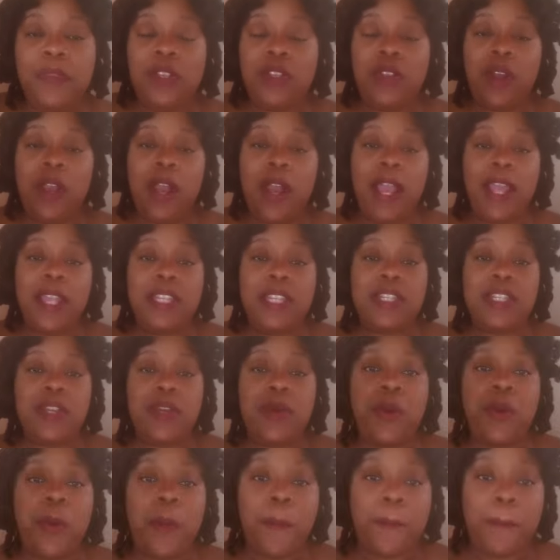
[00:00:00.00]
your
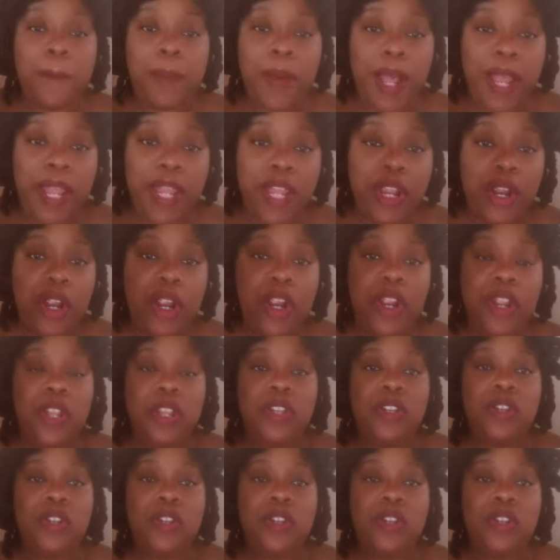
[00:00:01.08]
ideal buyer,